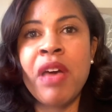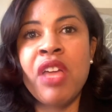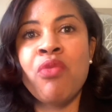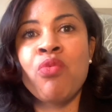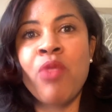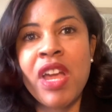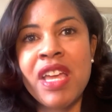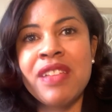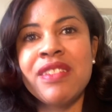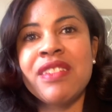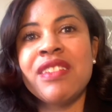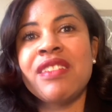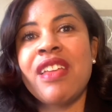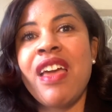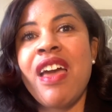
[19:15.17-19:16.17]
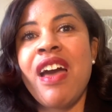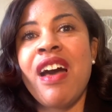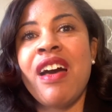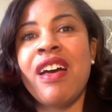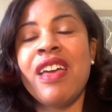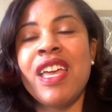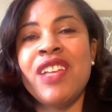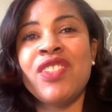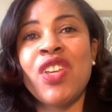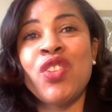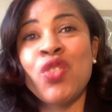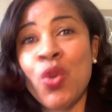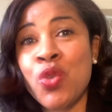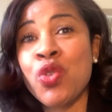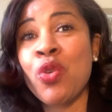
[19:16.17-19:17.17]
but race uh, is a
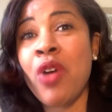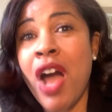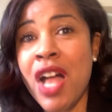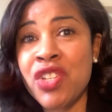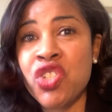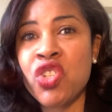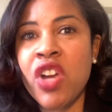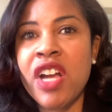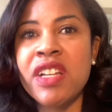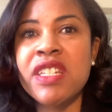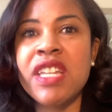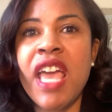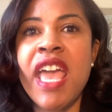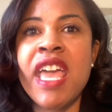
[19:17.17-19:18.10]
social construct.